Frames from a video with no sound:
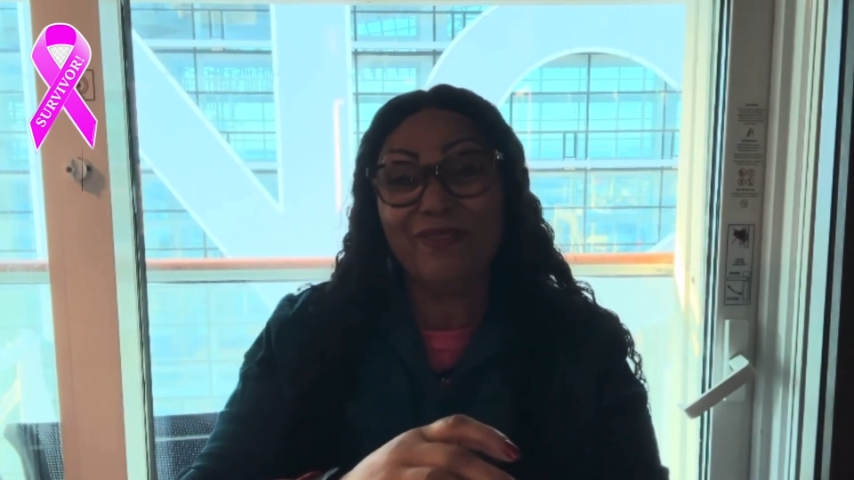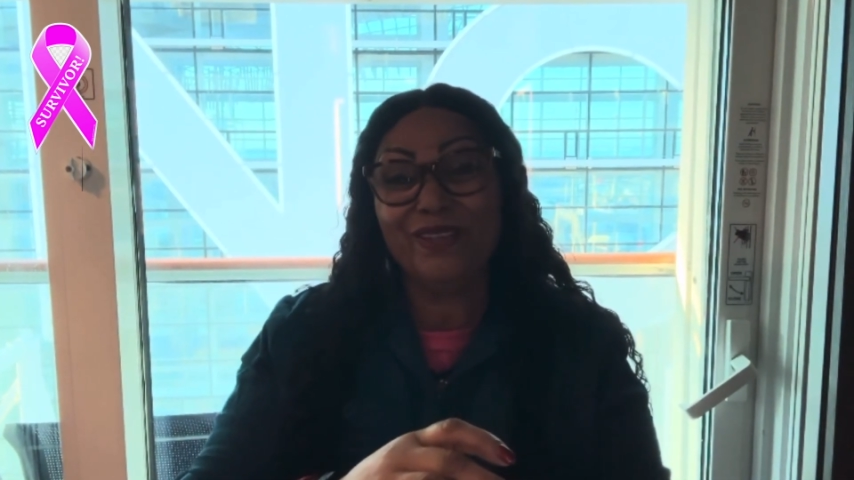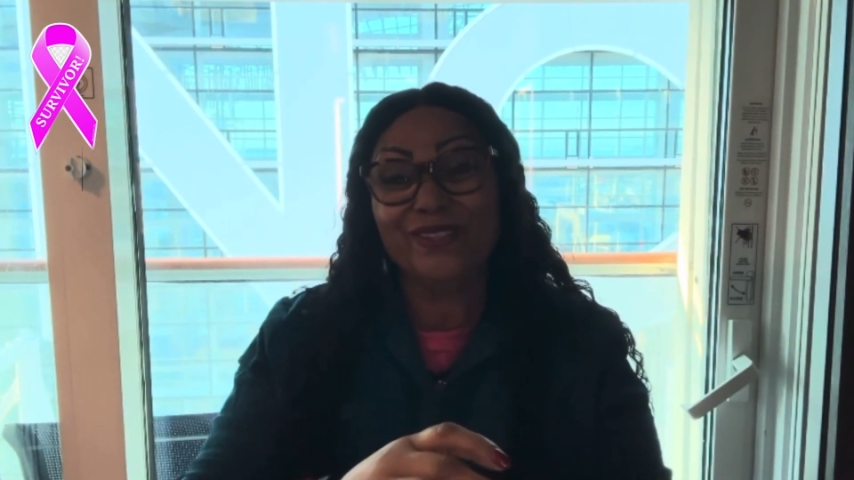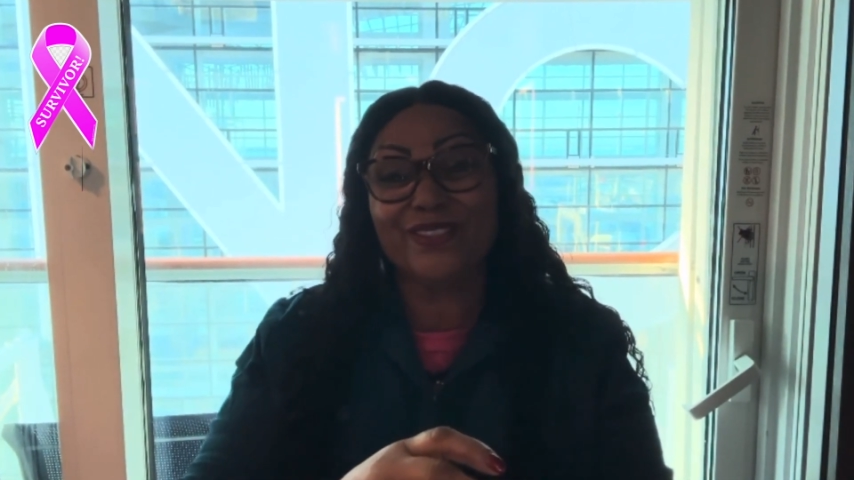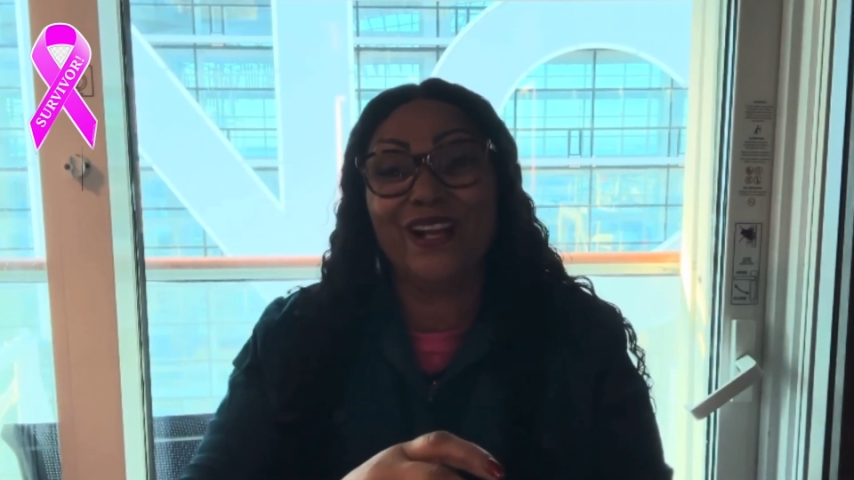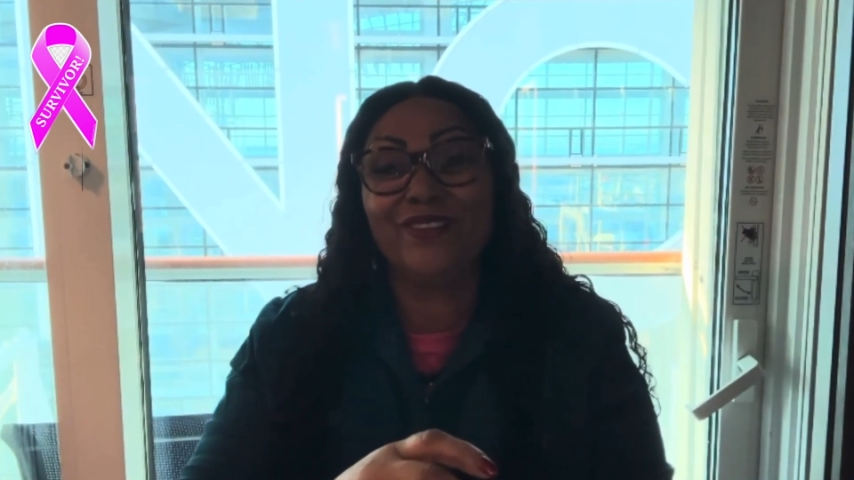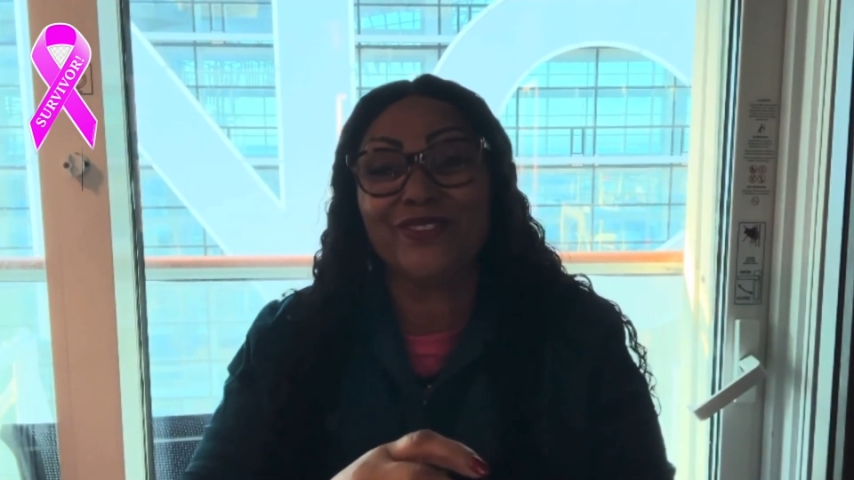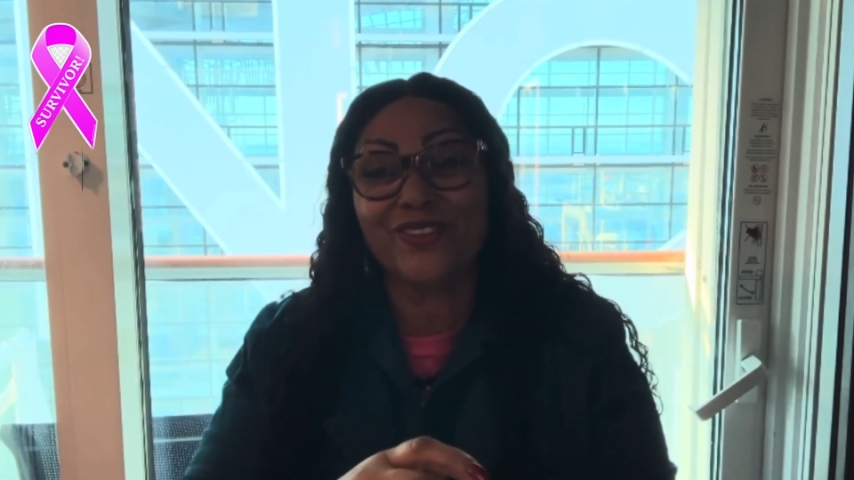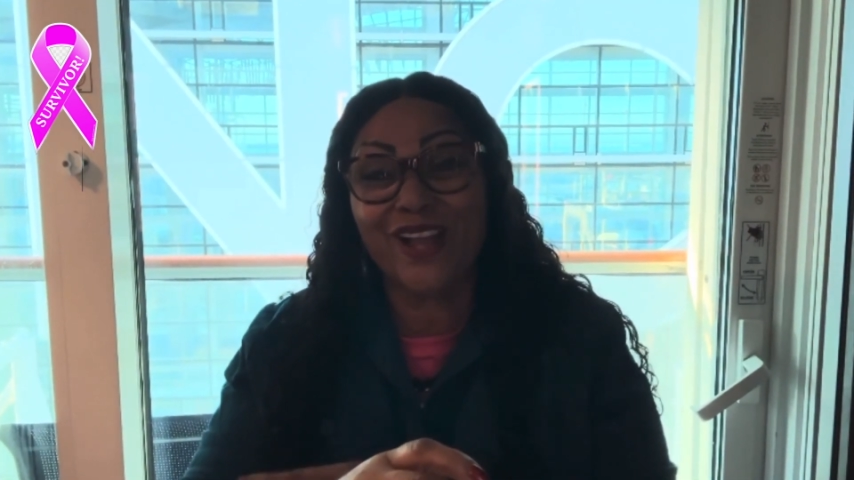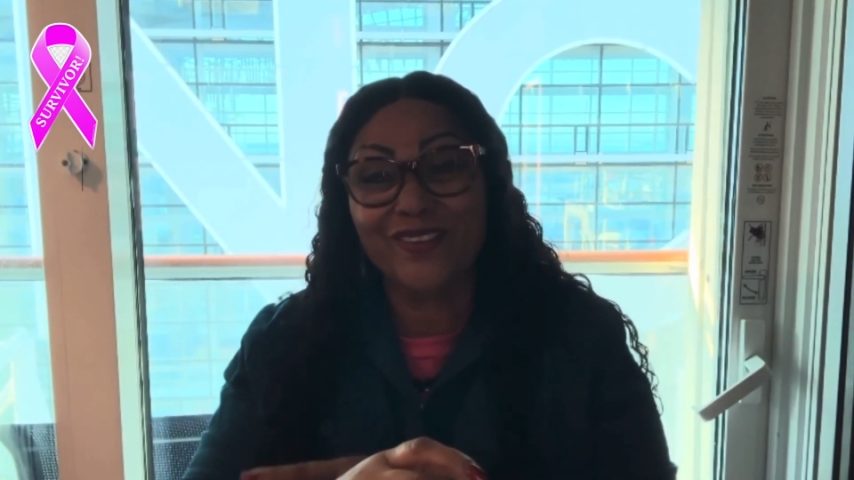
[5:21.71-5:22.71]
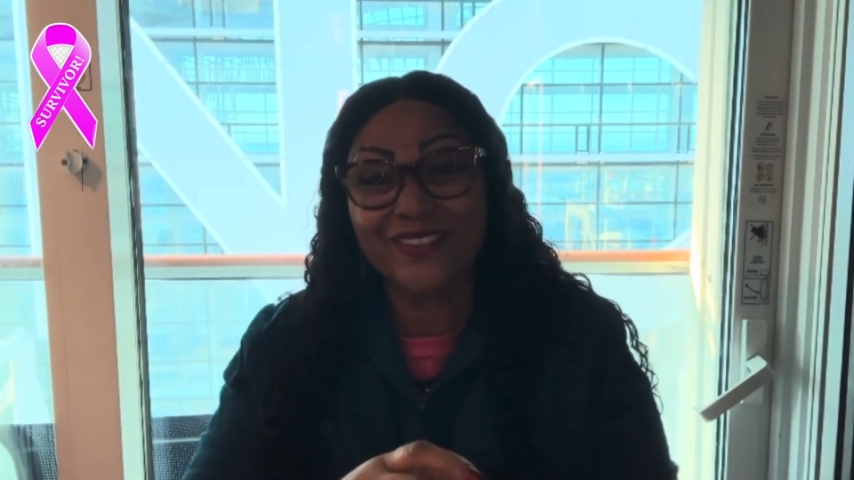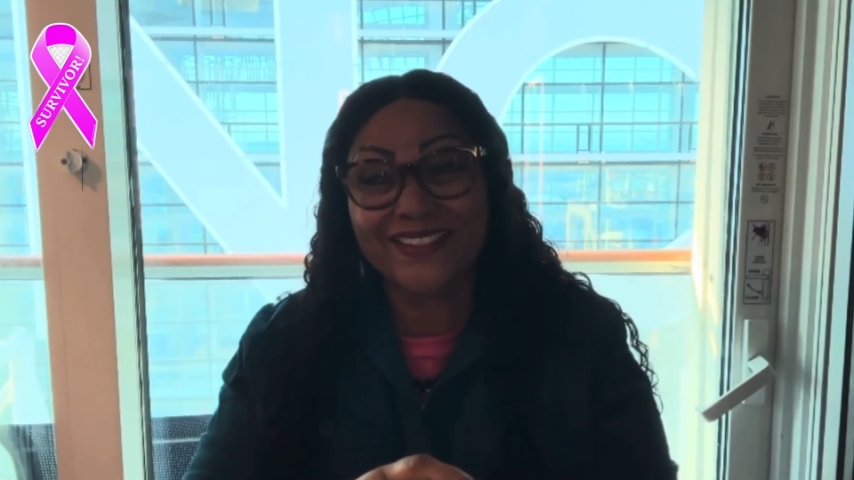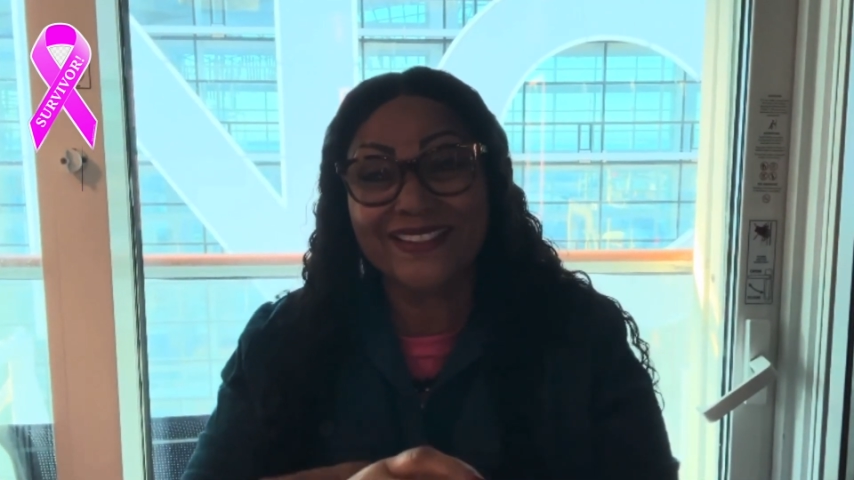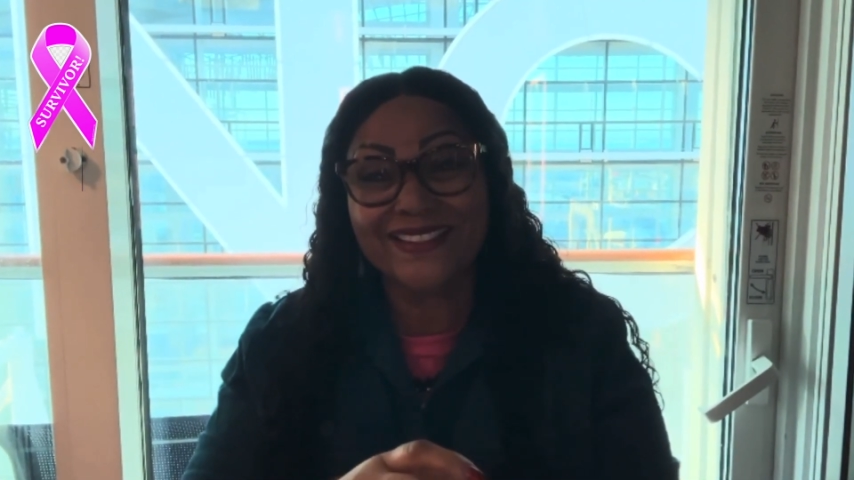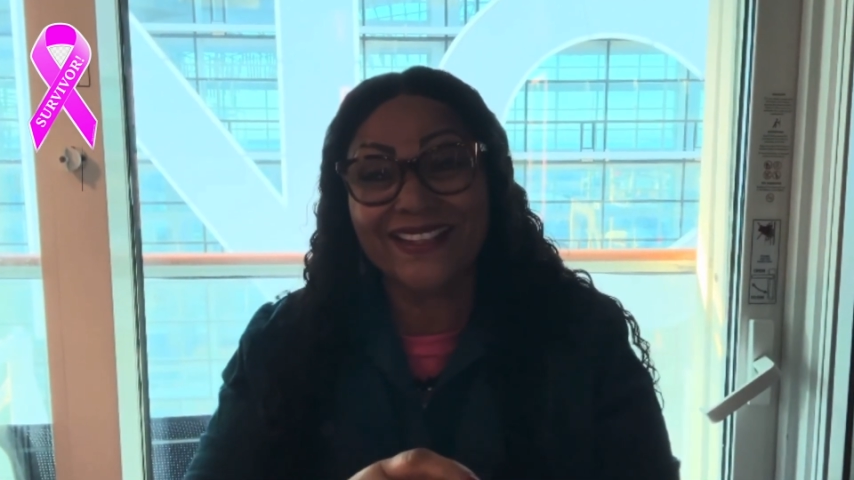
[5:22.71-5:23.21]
because I'm traveling,